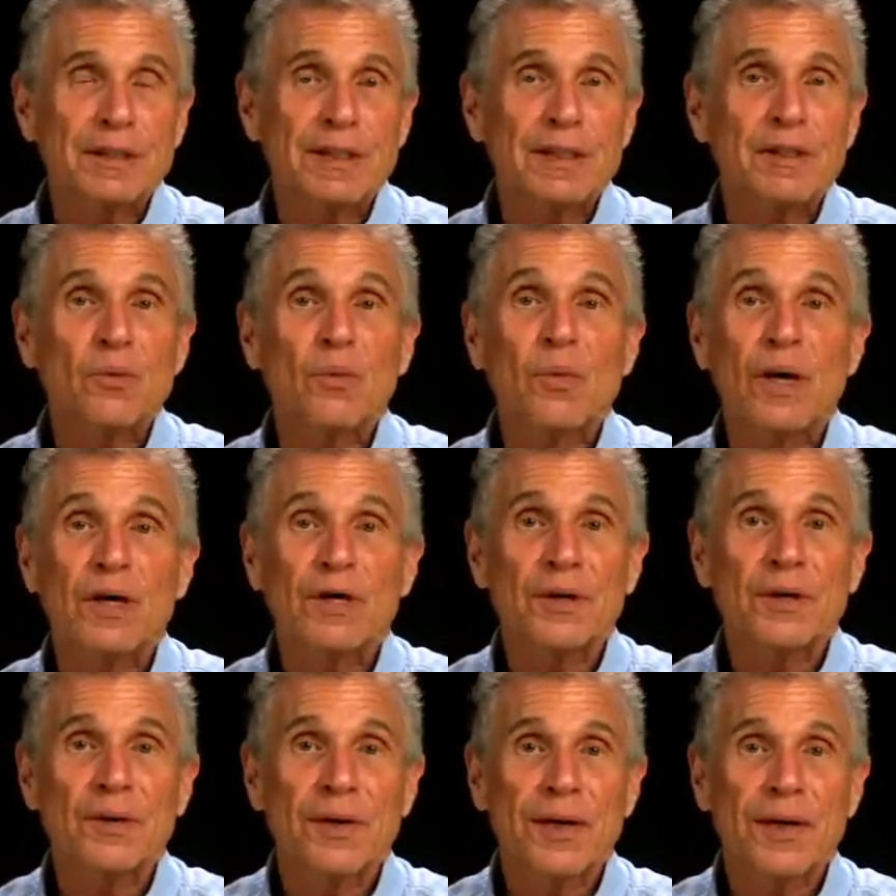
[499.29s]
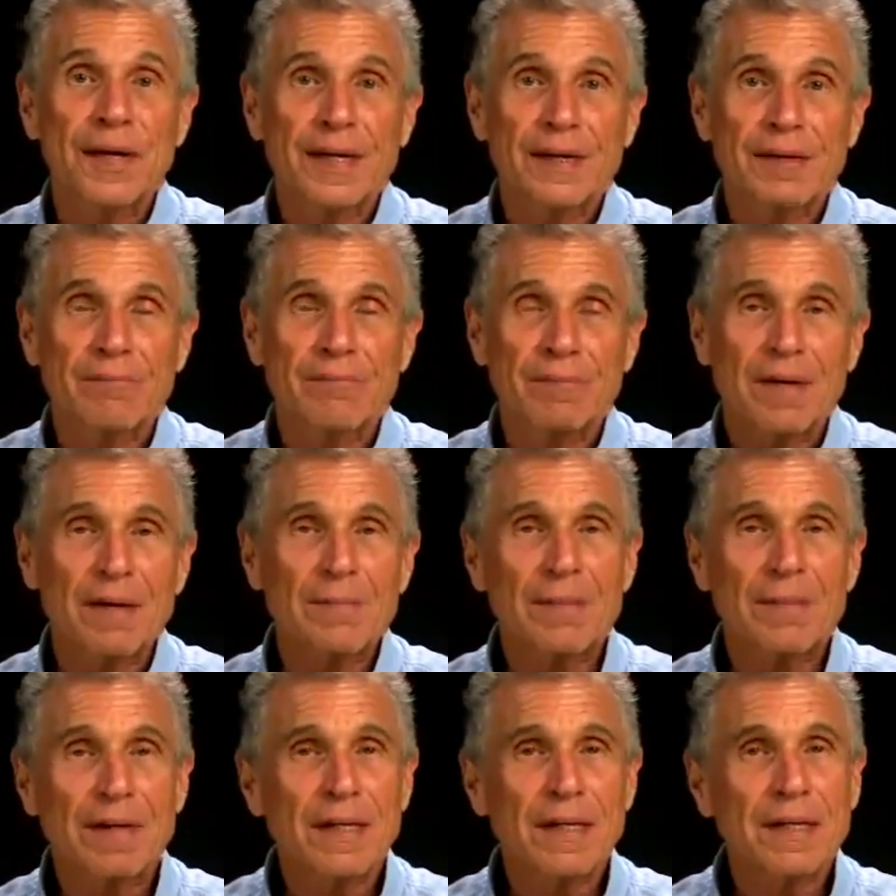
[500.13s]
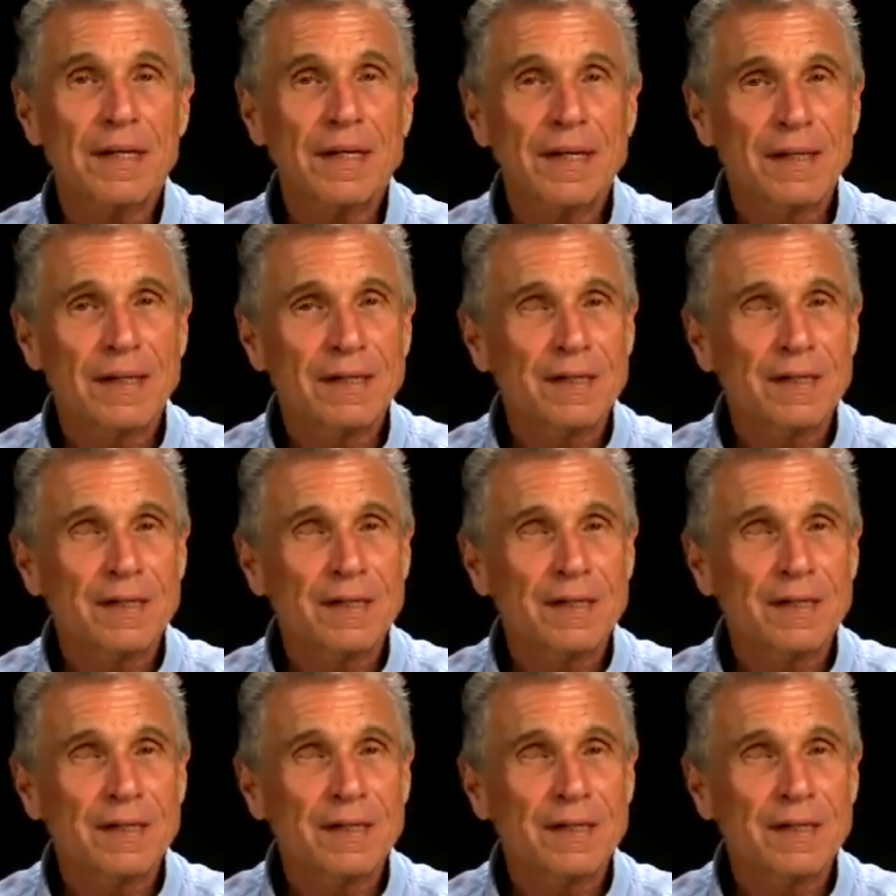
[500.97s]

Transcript: than the one you're in, maybe